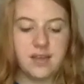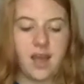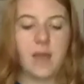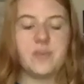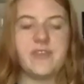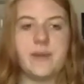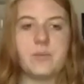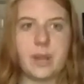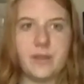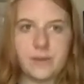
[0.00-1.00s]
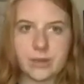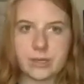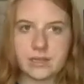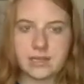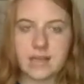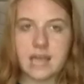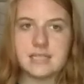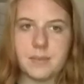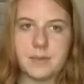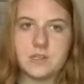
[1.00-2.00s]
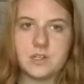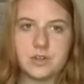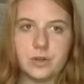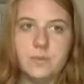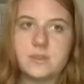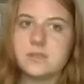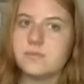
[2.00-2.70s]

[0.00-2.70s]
I would then break the class up into groups.